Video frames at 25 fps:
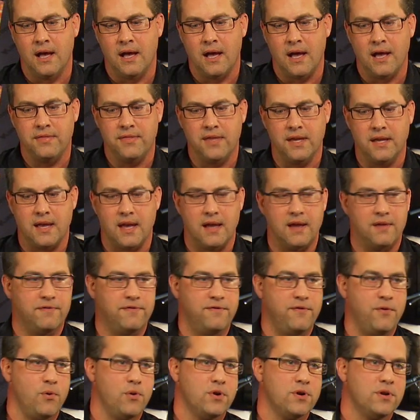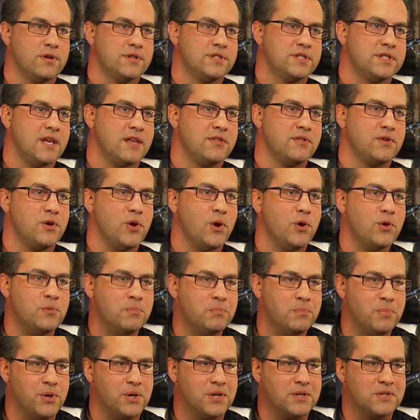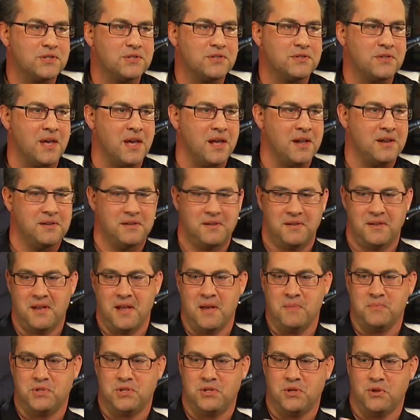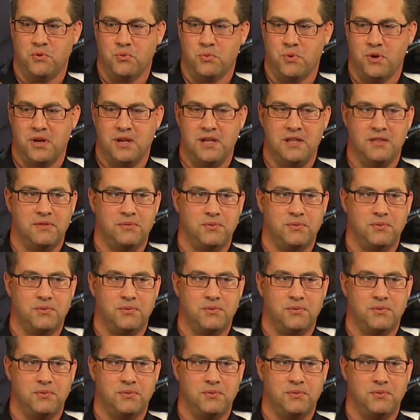I think I have four Seth Godin books that I'm still working